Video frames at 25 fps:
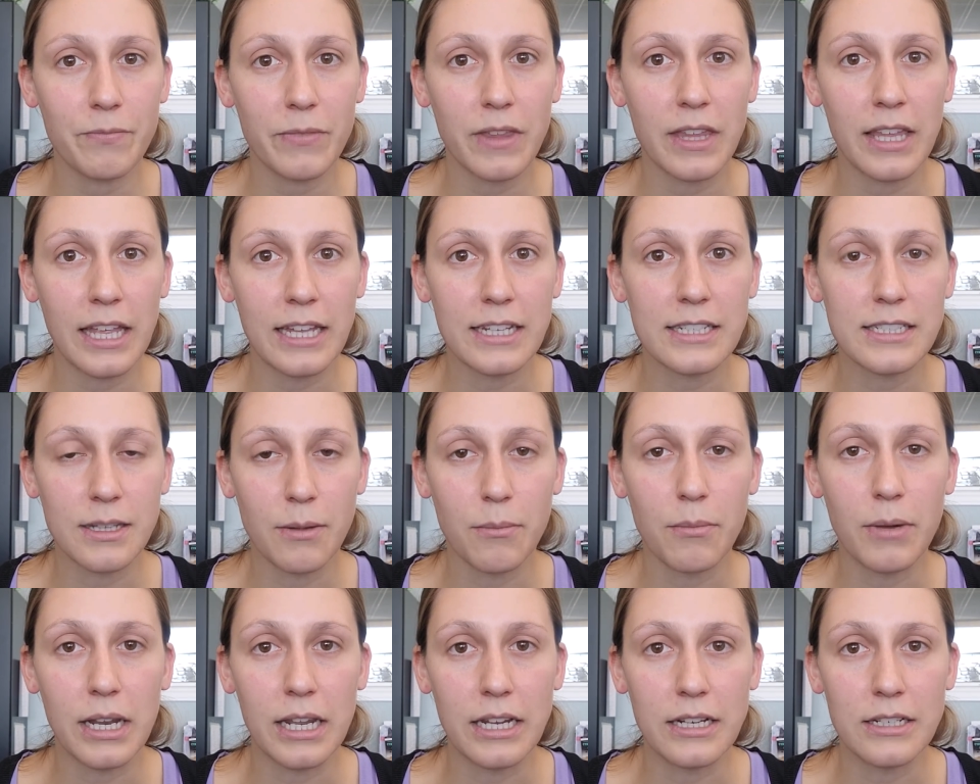get
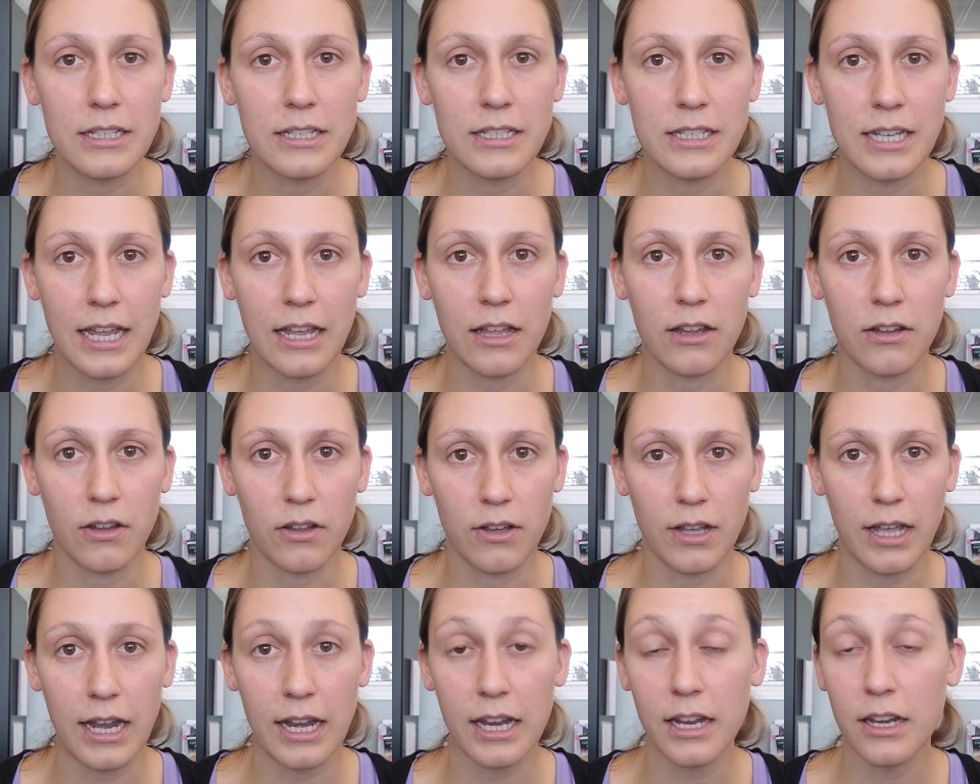somebody to take a
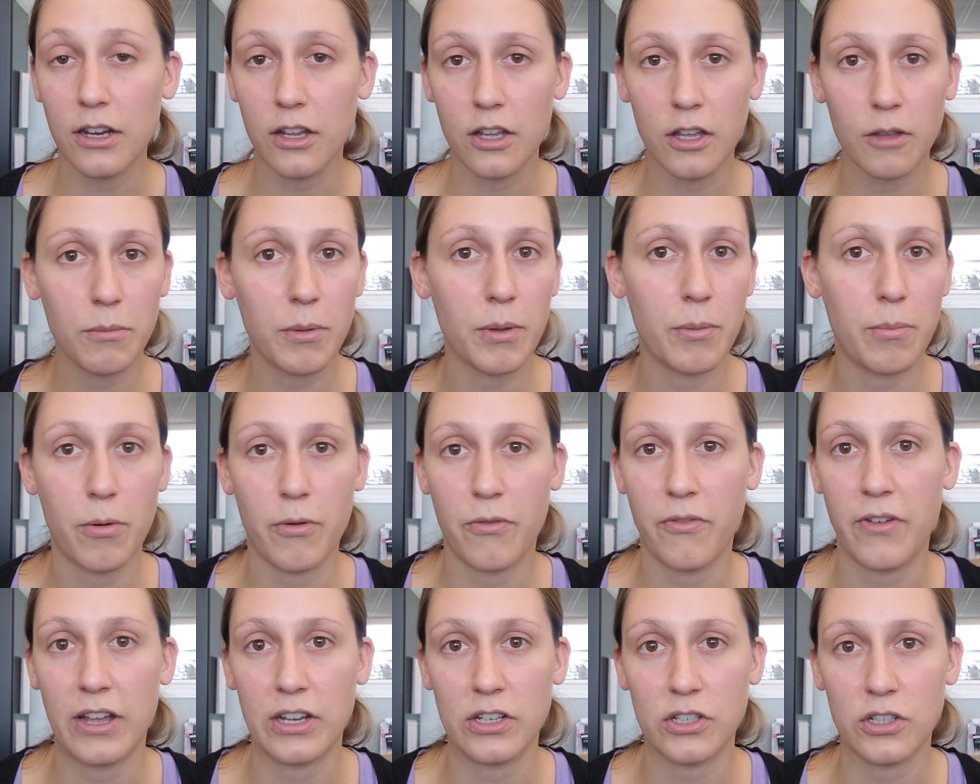look at it. And it could be a
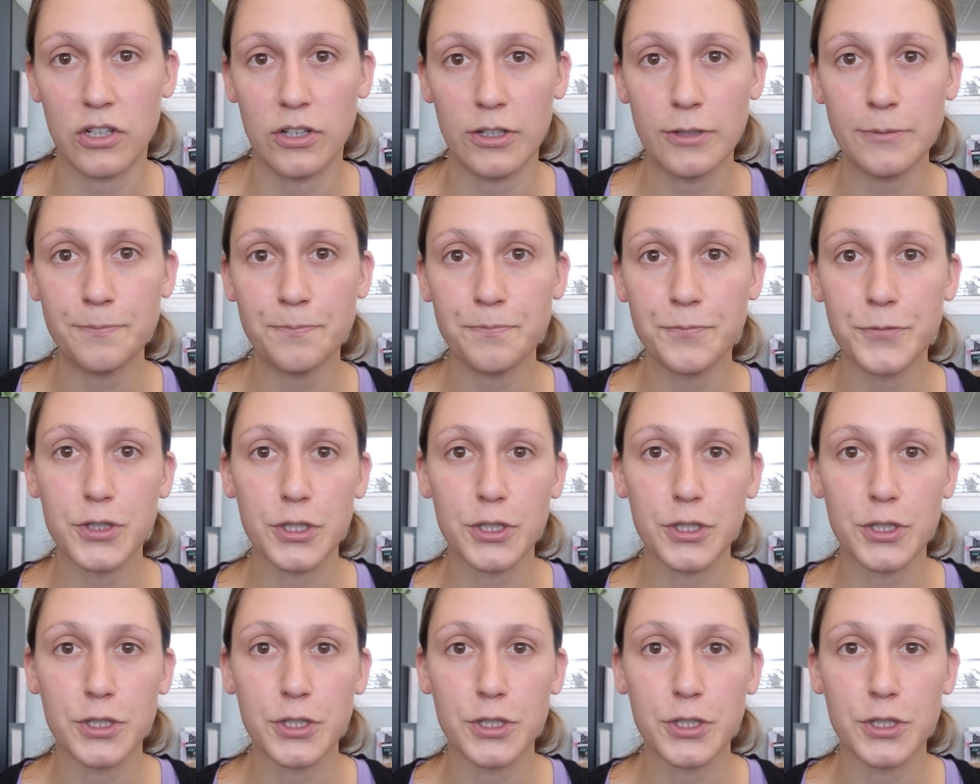professional.